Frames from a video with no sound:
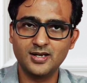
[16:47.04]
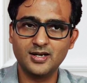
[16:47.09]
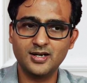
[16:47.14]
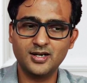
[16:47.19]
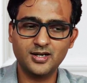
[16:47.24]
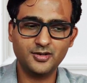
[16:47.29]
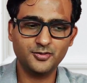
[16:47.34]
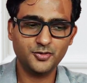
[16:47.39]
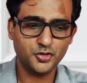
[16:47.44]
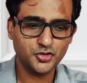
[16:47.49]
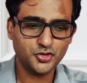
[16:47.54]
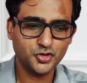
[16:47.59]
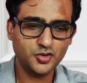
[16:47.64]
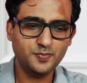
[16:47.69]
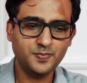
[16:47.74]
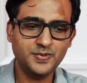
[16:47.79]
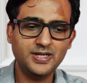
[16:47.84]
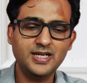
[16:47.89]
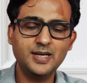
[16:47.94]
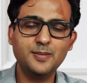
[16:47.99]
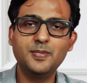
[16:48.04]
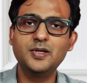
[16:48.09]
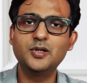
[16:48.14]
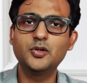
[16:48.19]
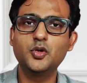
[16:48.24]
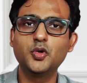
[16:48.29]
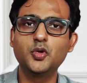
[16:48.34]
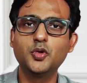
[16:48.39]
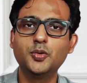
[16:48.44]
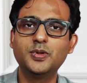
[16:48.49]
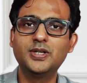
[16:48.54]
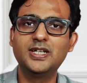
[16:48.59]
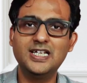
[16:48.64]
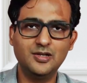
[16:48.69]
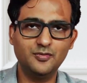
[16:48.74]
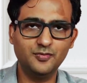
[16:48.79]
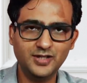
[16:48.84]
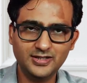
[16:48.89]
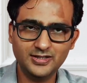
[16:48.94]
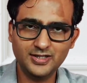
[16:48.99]
Uh, you should be able to
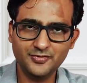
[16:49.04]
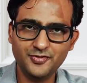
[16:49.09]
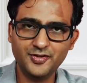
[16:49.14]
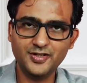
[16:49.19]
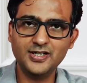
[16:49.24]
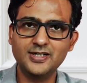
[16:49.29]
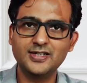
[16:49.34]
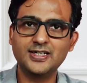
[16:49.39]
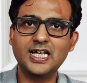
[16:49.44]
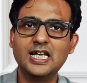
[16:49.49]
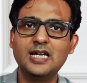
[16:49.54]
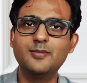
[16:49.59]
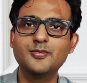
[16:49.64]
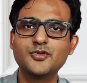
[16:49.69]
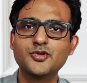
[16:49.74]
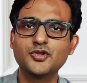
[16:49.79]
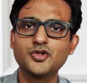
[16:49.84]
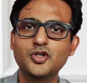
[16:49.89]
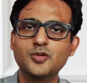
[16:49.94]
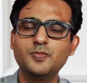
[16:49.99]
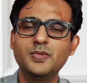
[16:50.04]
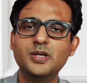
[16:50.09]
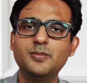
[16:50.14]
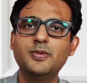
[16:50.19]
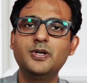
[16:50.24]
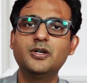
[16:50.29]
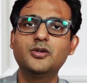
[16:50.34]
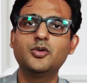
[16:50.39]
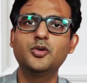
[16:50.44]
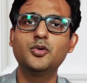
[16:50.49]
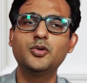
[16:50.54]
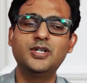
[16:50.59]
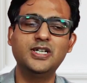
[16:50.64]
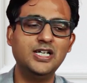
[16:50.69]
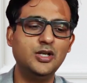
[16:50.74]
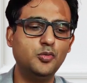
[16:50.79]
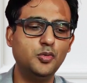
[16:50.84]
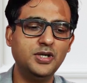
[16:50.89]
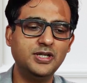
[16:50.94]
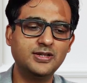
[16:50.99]
deal with difficult times. You should be able to
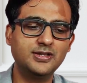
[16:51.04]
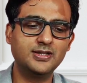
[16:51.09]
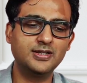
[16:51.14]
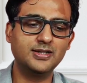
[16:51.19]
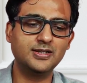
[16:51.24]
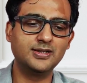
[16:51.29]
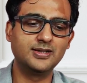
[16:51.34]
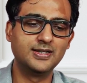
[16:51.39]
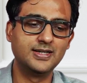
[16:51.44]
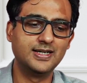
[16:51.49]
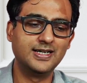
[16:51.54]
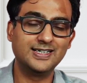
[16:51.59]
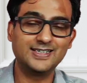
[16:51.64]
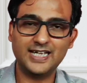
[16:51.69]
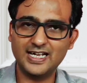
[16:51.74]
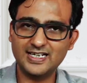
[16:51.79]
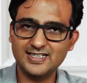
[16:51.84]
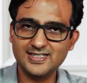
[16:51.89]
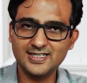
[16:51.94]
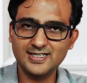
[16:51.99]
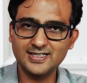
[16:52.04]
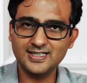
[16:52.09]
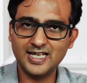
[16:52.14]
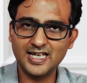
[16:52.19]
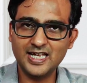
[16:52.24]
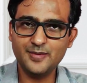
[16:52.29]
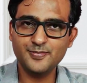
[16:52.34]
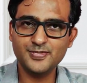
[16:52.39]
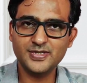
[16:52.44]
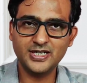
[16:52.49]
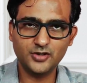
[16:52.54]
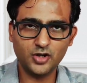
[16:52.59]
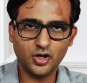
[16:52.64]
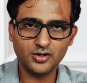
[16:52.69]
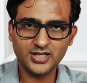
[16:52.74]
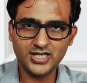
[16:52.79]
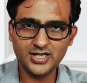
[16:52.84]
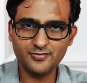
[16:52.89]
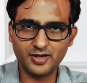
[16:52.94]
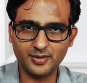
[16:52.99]
deal with uh, taxing times and
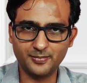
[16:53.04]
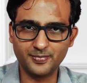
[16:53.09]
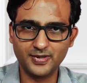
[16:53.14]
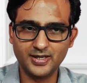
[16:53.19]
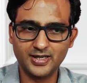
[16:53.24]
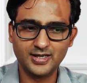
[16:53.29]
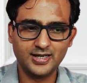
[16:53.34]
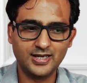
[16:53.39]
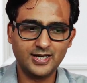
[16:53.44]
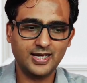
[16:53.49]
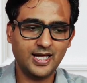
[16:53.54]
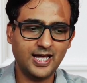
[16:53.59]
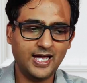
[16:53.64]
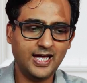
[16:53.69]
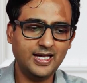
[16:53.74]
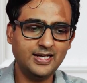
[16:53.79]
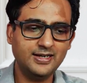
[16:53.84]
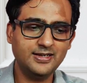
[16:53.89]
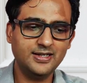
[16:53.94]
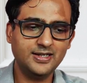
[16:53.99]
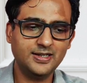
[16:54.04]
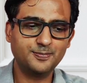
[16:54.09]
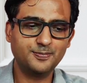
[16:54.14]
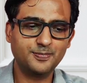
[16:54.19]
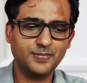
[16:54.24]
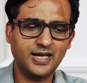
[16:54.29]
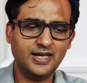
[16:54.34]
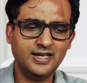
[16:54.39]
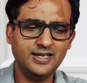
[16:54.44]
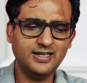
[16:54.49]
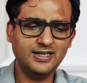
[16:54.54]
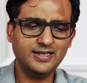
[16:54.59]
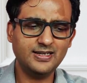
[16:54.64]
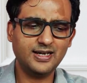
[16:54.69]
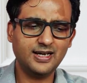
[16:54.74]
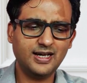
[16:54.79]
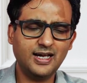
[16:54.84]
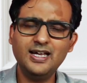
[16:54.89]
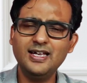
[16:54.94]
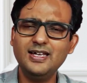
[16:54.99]
not give up. And uh, I
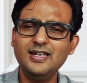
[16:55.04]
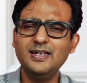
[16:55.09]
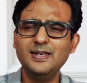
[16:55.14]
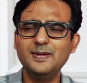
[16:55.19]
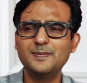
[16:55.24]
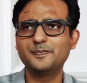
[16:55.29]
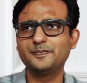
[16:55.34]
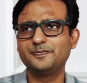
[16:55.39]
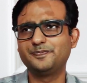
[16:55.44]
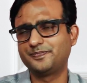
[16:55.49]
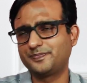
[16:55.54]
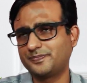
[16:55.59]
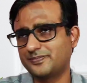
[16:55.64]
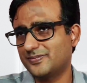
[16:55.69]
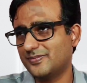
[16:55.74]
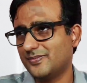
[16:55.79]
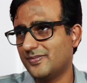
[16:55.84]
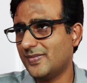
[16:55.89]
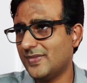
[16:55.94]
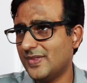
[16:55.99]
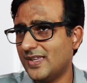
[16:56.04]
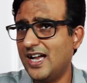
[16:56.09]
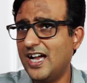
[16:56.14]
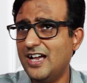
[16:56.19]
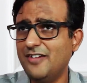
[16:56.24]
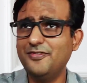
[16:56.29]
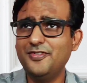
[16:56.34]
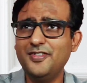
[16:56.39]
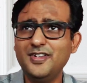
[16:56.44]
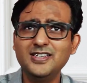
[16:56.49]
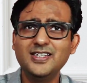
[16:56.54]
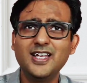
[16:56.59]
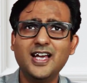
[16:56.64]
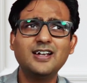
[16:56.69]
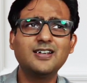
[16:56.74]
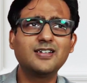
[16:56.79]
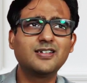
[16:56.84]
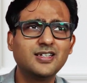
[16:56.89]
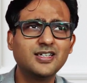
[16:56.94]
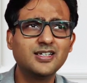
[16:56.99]
I I feel
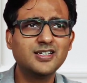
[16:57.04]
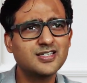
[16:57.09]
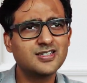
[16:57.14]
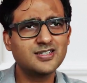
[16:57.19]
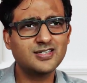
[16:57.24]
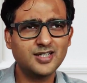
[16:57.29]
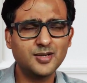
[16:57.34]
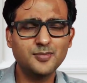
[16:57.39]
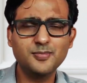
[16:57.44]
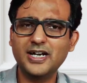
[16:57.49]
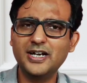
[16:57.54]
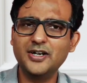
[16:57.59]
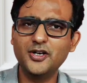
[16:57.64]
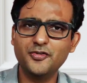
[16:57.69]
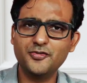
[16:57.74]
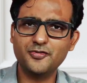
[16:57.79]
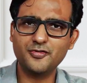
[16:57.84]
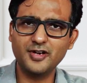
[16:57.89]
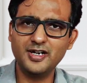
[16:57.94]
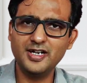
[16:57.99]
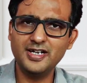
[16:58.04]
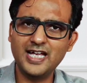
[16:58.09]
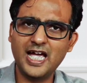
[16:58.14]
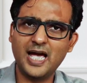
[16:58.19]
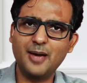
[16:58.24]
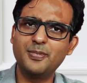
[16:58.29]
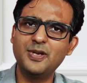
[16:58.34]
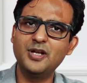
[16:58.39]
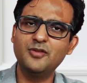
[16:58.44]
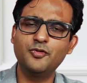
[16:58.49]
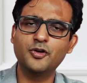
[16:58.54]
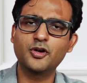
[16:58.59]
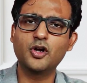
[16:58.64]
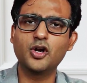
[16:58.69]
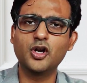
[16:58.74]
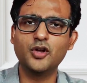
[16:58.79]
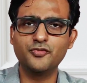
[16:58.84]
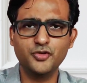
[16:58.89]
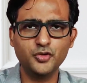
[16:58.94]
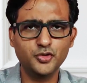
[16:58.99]
that there is some kind of training happening for
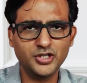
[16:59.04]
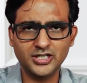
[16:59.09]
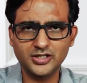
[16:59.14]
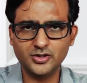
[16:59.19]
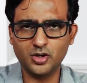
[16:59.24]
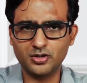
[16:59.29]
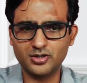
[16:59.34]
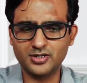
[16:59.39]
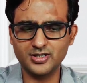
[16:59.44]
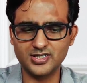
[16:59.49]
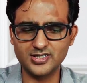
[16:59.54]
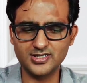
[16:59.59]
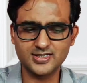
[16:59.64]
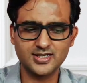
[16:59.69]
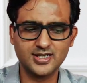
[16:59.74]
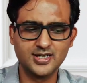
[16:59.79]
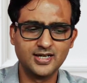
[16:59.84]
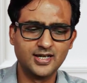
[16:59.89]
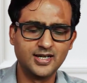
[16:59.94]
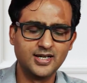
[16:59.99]
all of you young doctors.